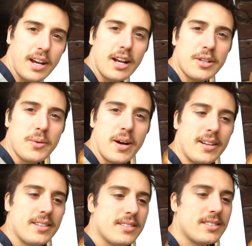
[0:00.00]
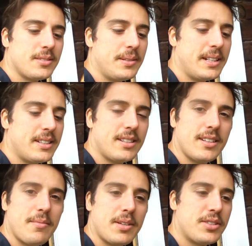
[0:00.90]
Karl Johan Swedish
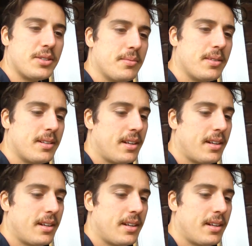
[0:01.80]
mushroom.